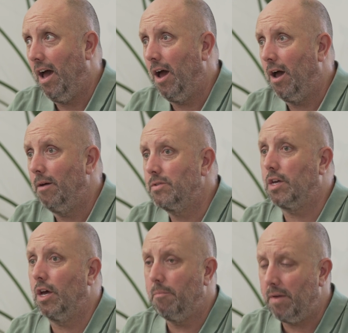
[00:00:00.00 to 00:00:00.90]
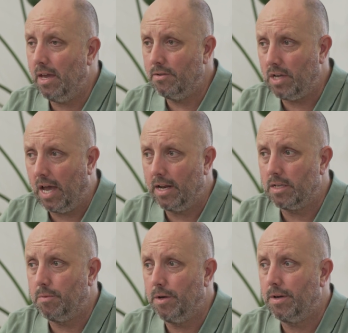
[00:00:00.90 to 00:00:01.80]
It's going to be in
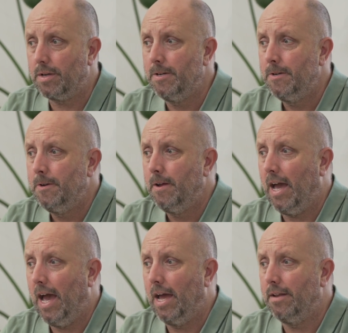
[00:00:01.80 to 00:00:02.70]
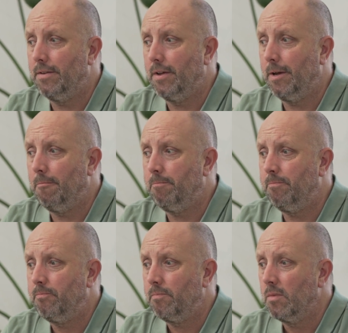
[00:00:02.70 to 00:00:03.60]
Johannesburg, and
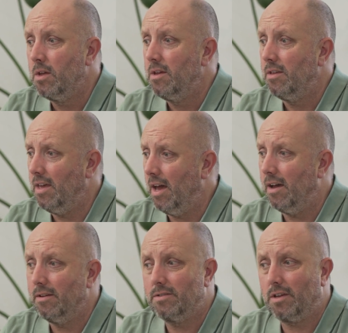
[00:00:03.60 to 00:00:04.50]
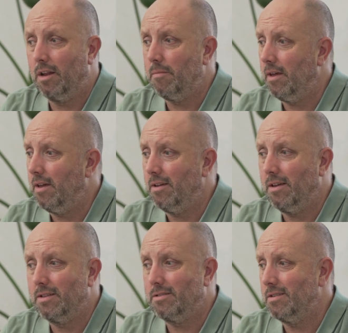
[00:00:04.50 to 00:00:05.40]
it's going
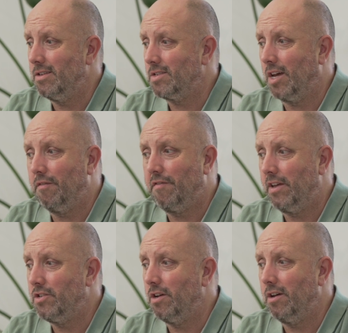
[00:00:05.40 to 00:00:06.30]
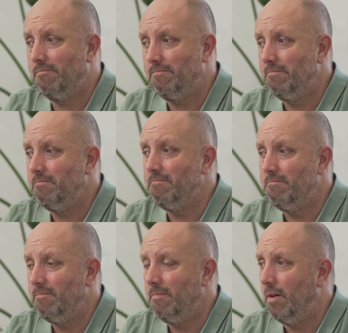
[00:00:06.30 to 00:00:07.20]
to feature
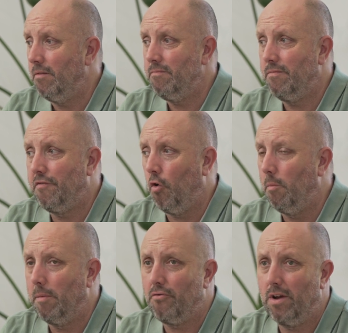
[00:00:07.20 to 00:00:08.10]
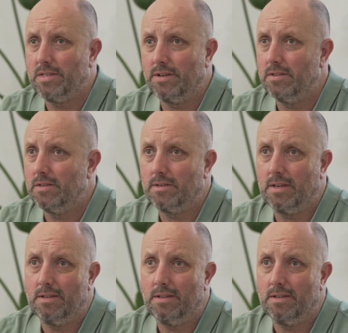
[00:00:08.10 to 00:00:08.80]
former presidents,